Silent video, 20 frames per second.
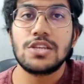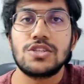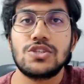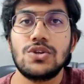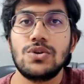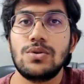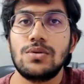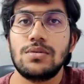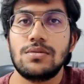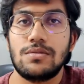
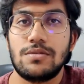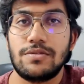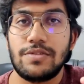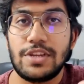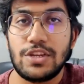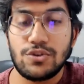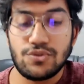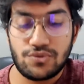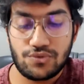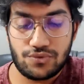So
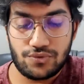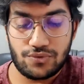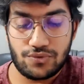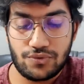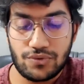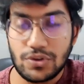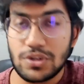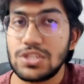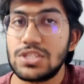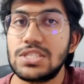when you
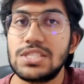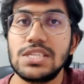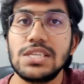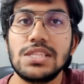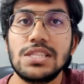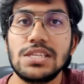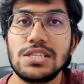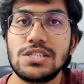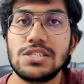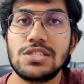first
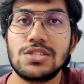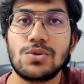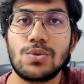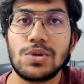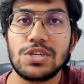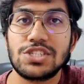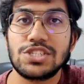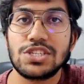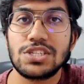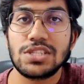see this
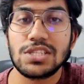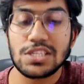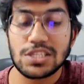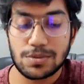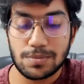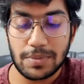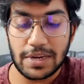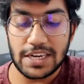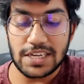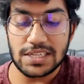question,
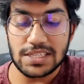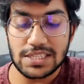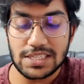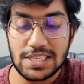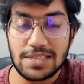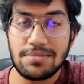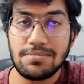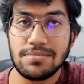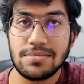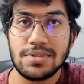this might
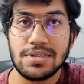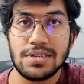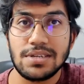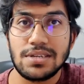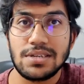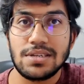seem